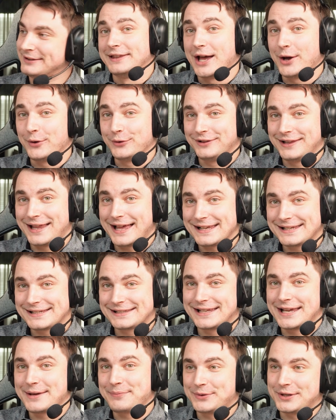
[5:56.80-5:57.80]
Now, last
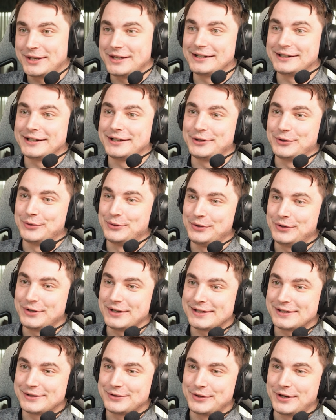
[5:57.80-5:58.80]
step here in
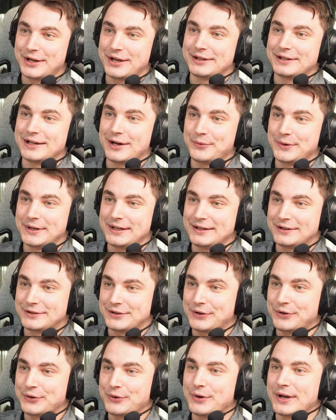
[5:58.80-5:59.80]
Hunyuan Studio that we need to
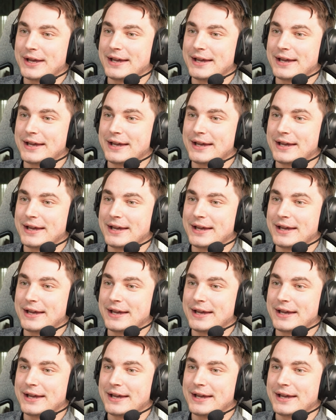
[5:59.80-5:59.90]
do